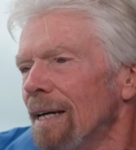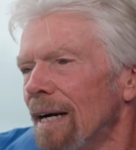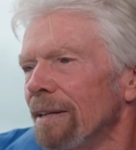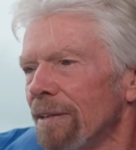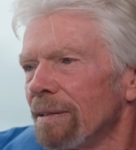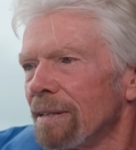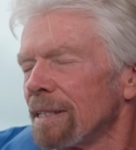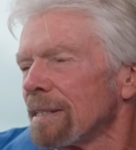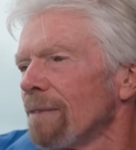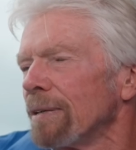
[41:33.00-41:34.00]
uh, than
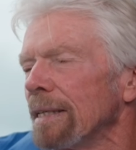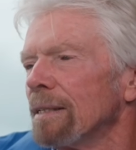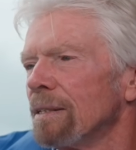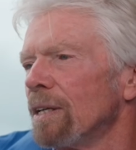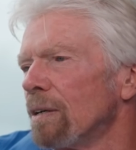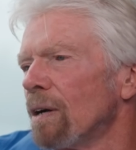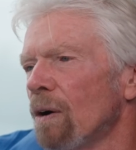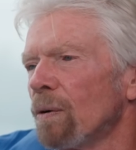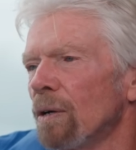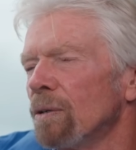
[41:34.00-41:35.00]
just having you
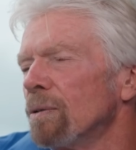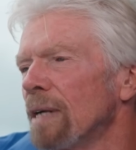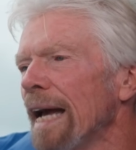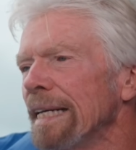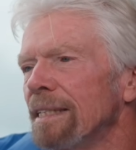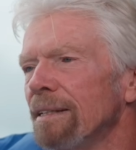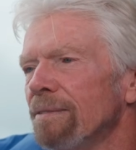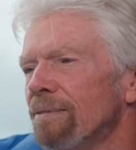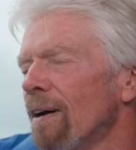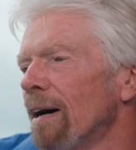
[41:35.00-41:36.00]
know
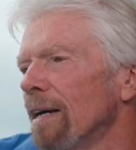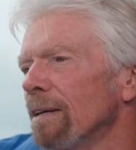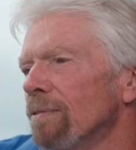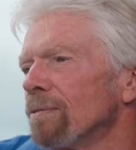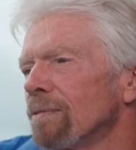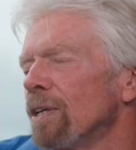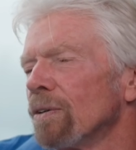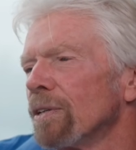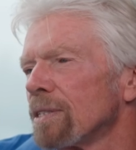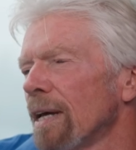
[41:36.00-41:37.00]
0085 you know
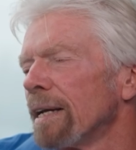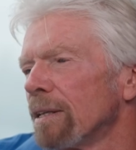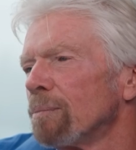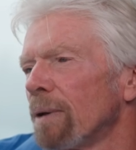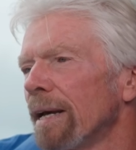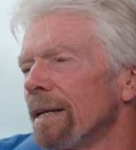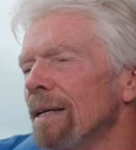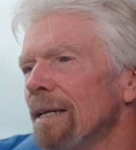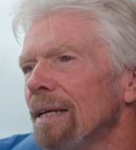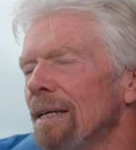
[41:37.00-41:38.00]
on the side of the plane.
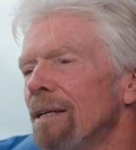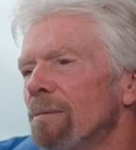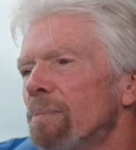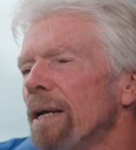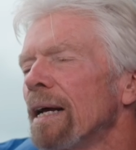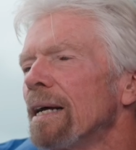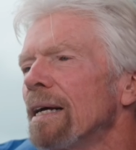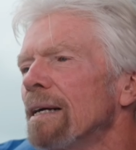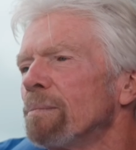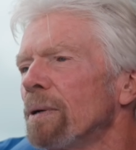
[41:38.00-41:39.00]
But
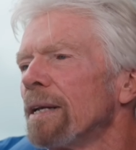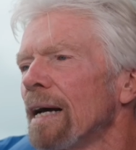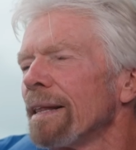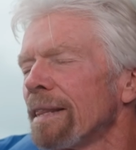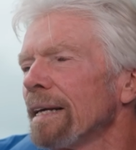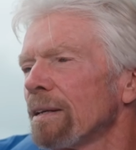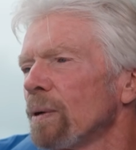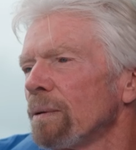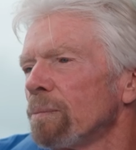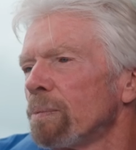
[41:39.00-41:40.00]
but I think
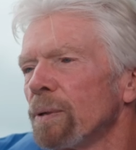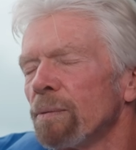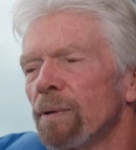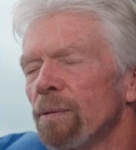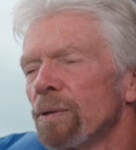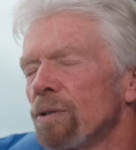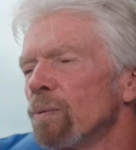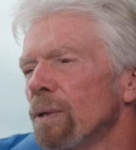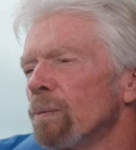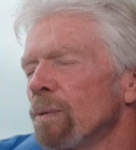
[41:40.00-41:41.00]
we would we, we would
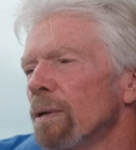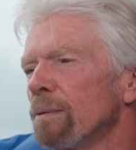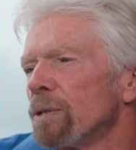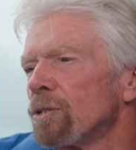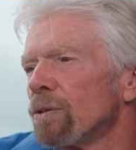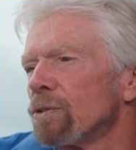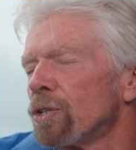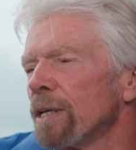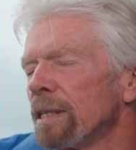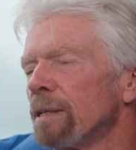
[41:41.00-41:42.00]
we, we would sort of
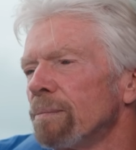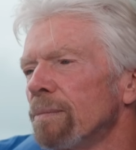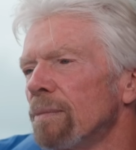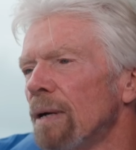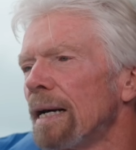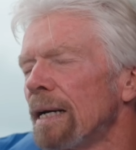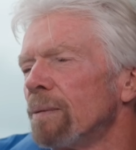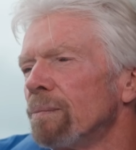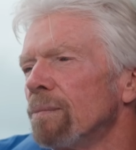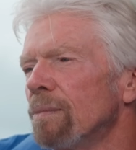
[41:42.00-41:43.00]
treat them.
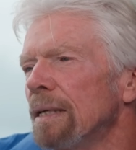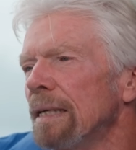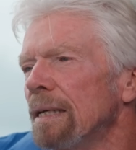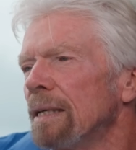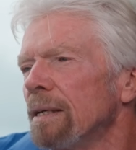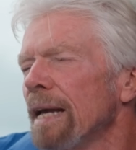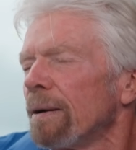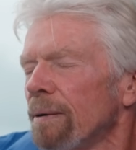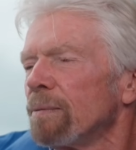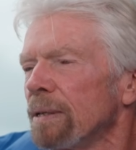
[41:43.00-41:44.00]
Um,
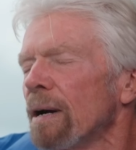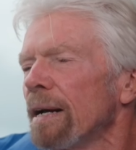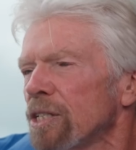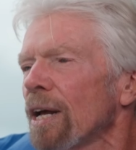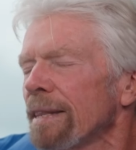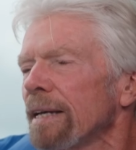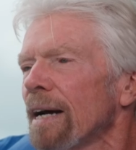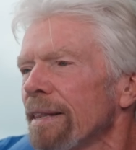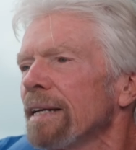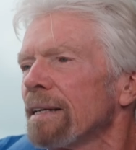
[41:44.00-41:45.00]
yeah, we, actually, I think
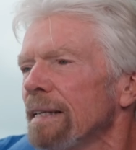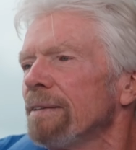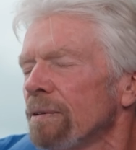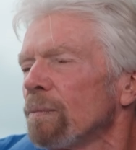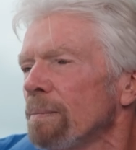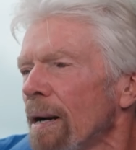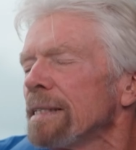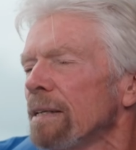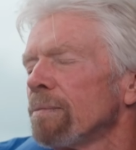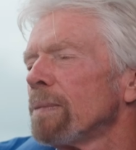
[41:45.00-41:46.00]
I think even we
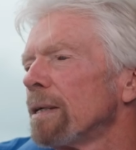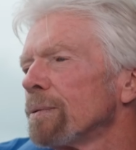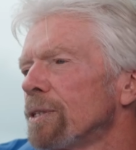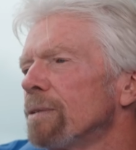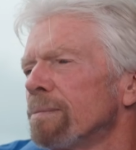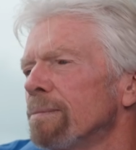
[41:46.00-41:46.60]
might even be able to,